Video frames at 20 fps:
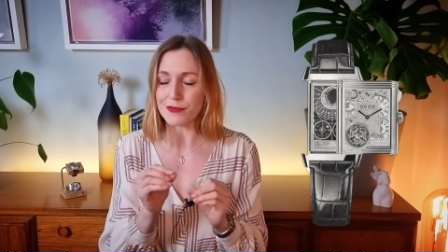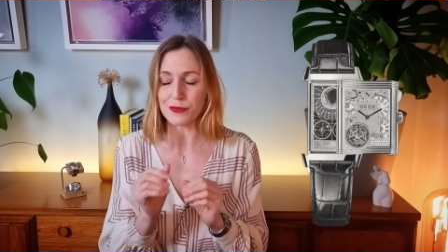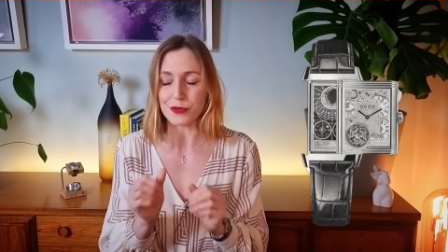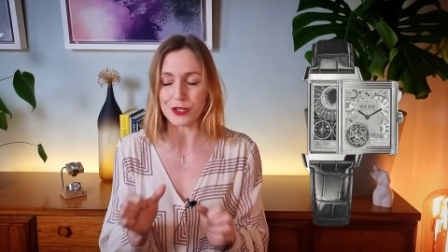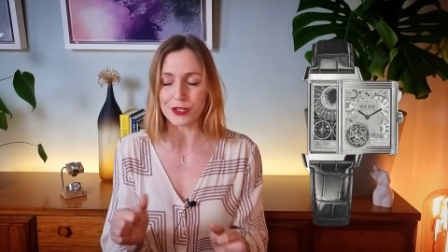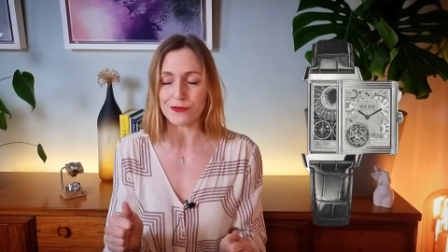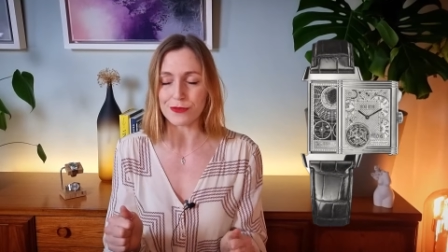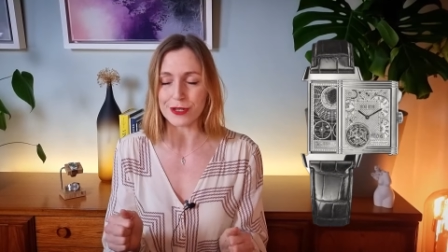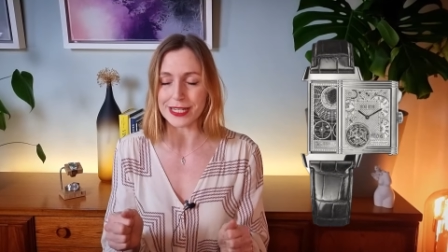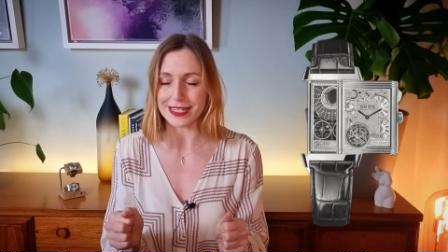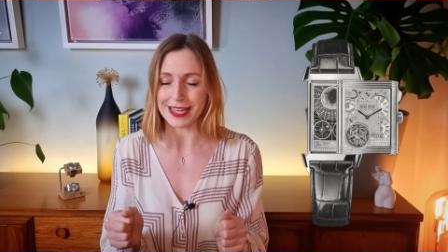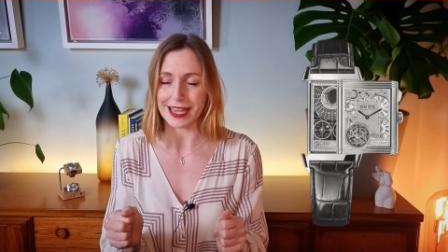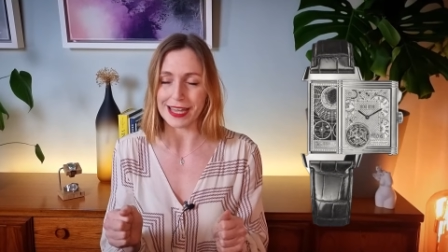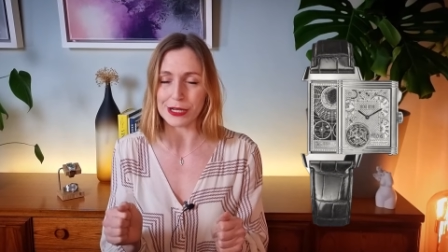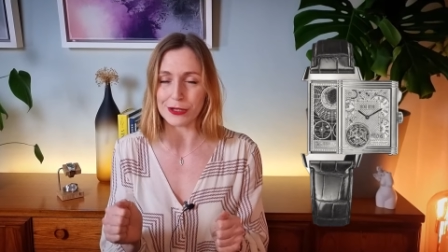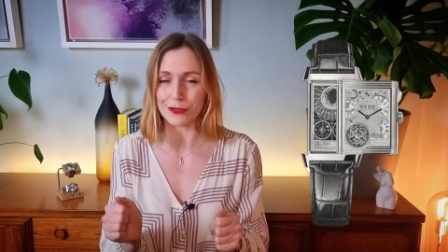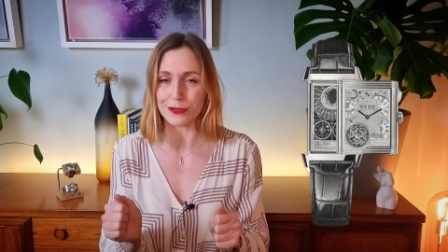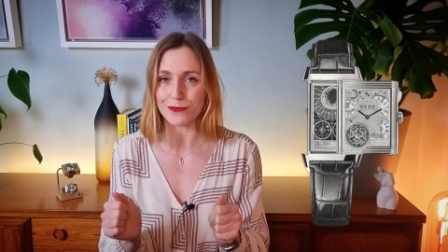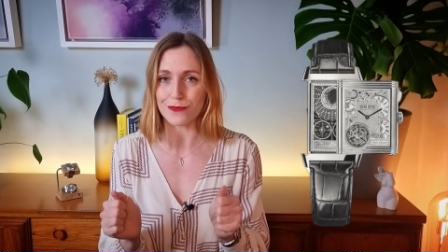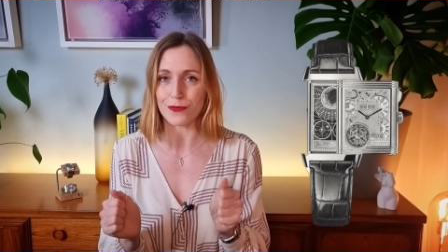which
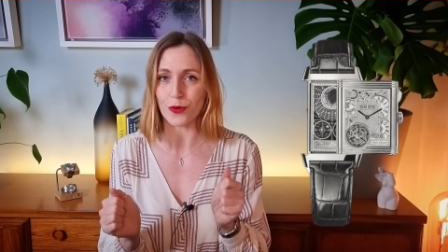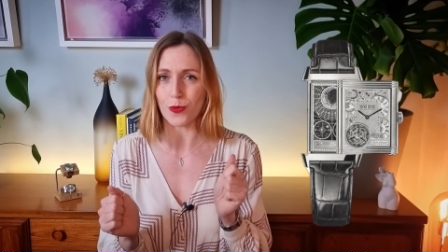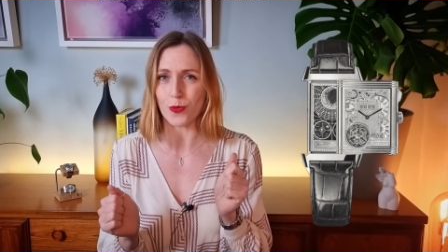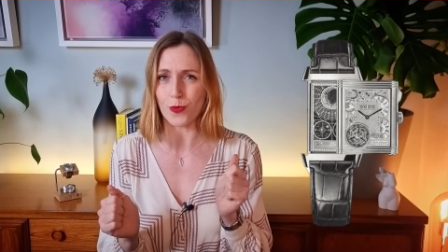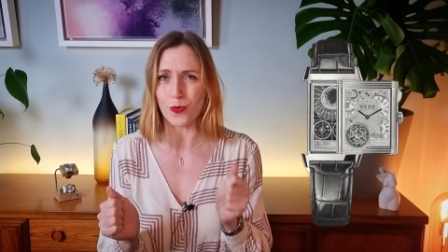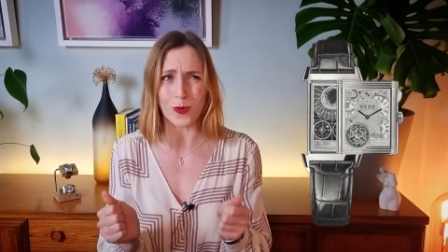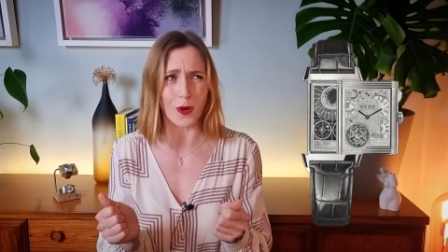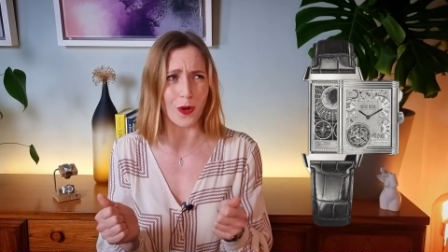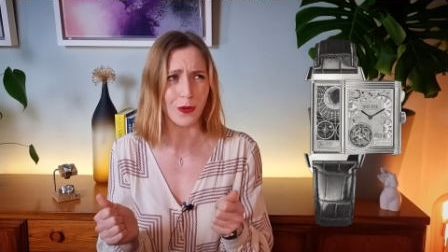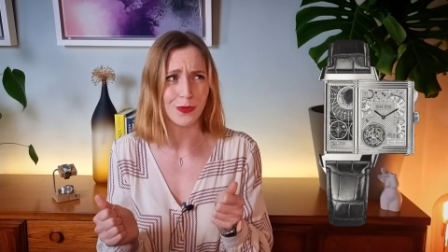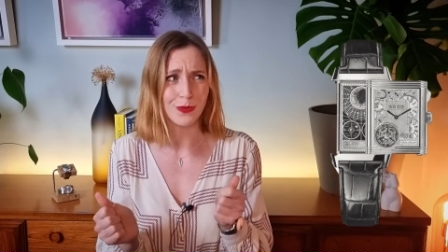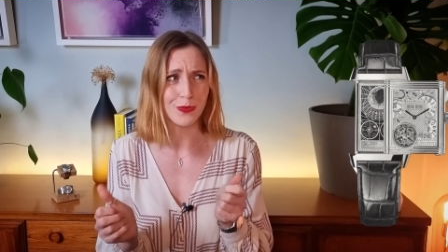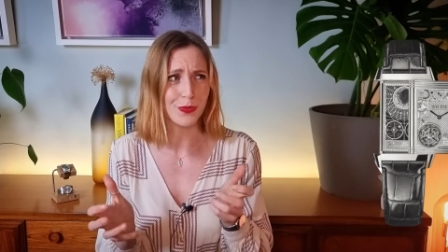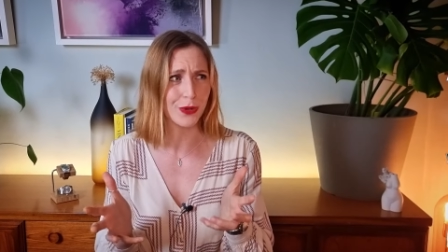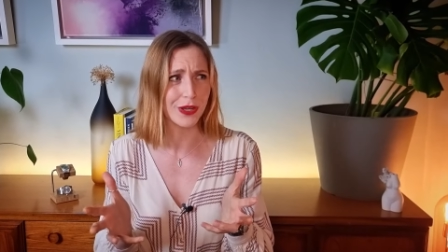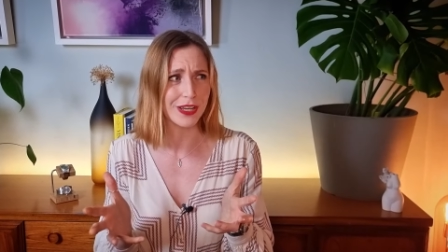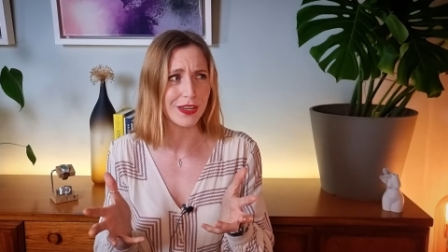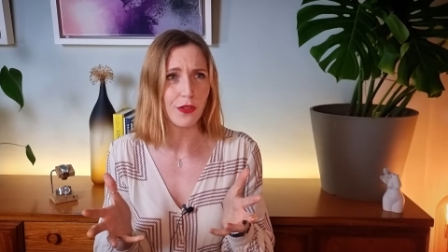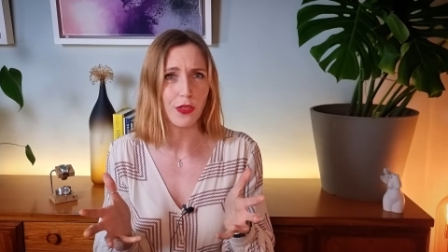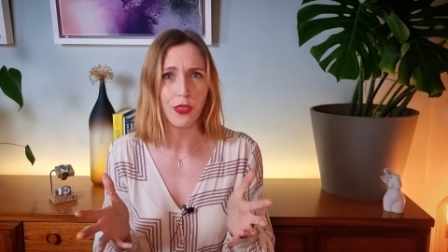retails for
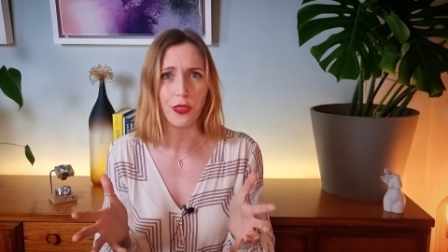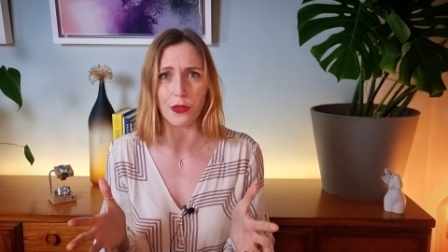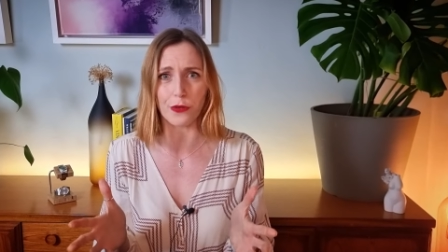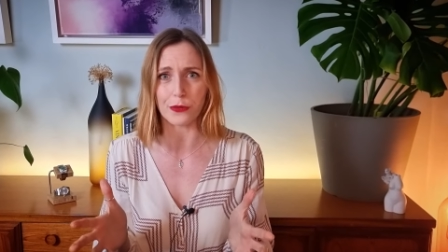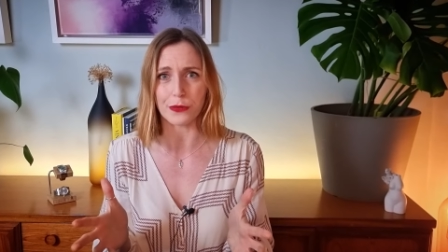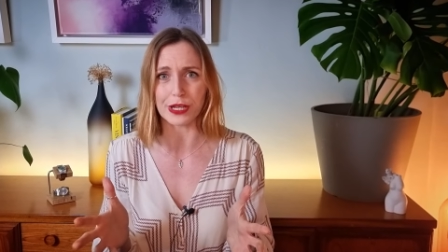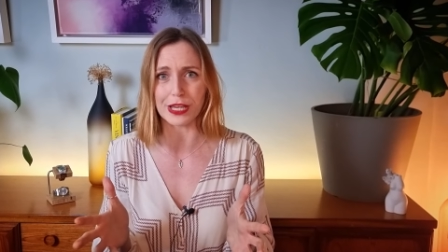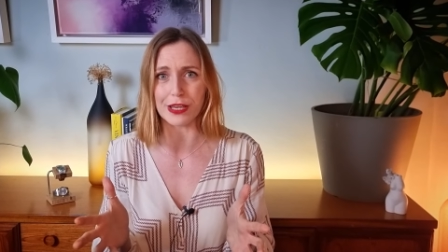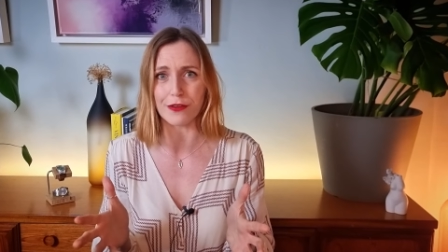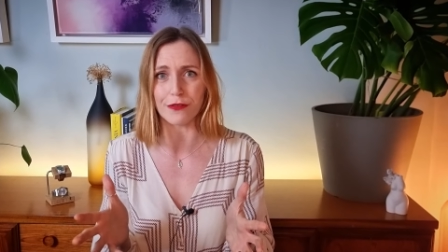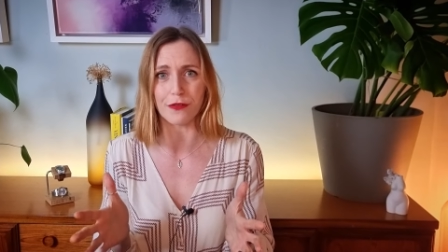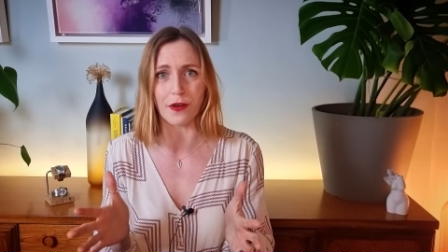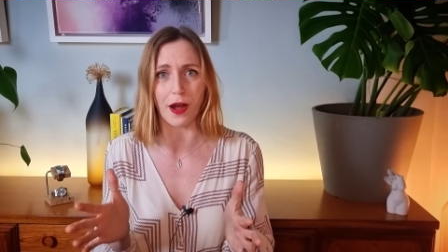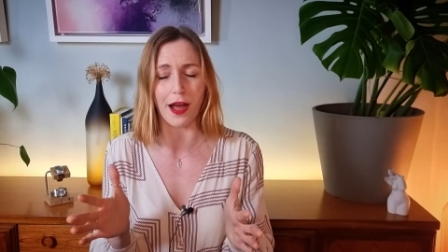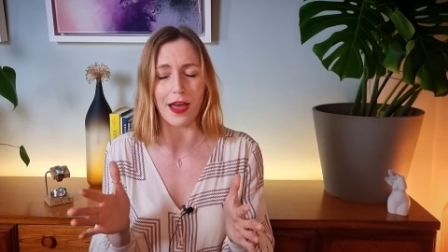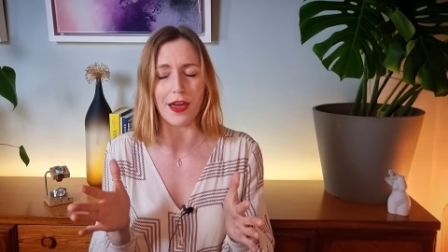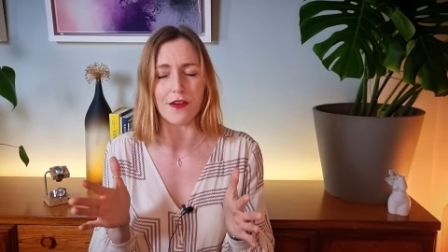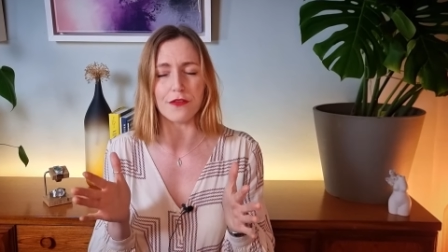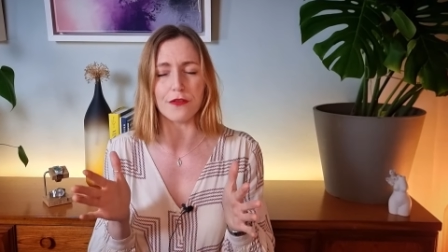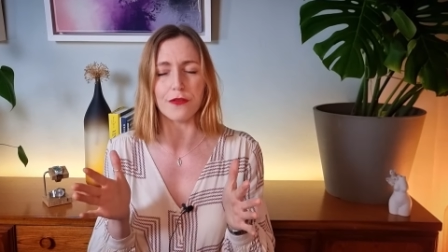
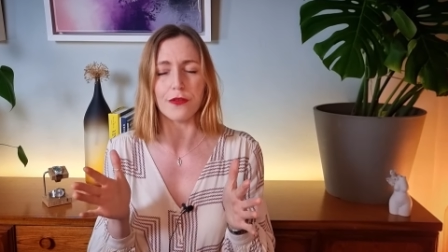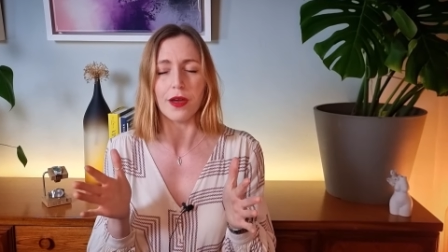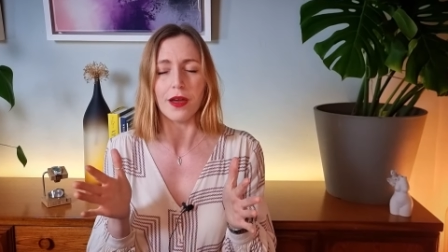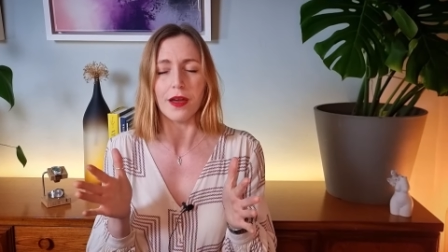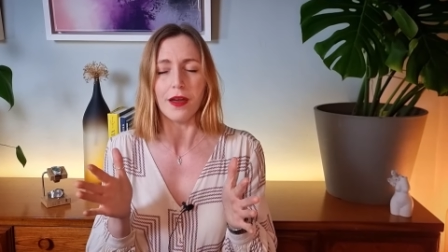1.35